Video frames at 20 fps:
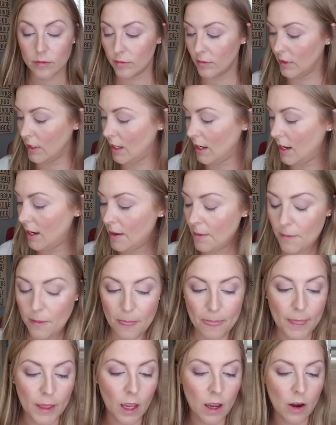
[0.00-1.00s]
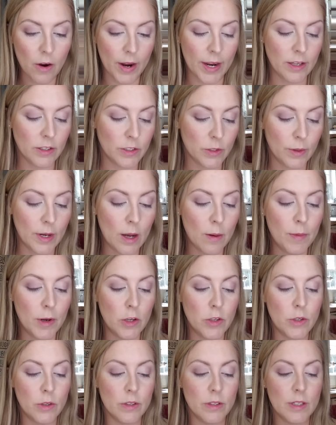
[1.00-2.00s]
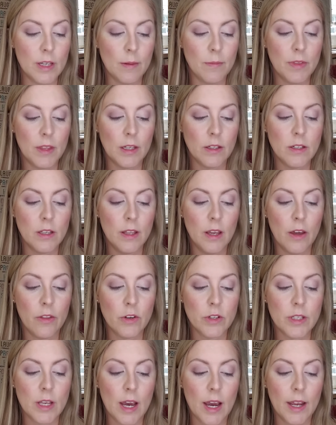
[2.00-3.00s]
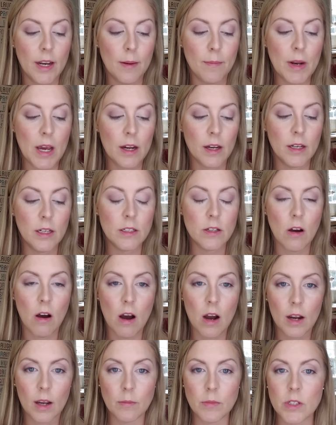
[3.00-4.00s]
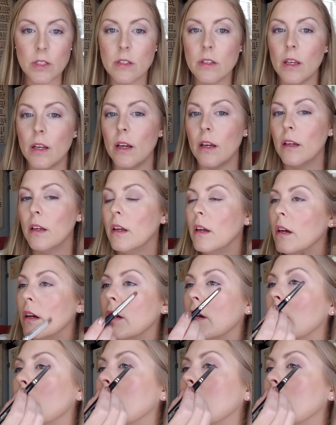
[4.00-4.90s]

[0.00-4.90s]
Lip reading: Okay, all right, so now I'm going to do the same thing to the other side. I'm not going to talk, I'm just going to go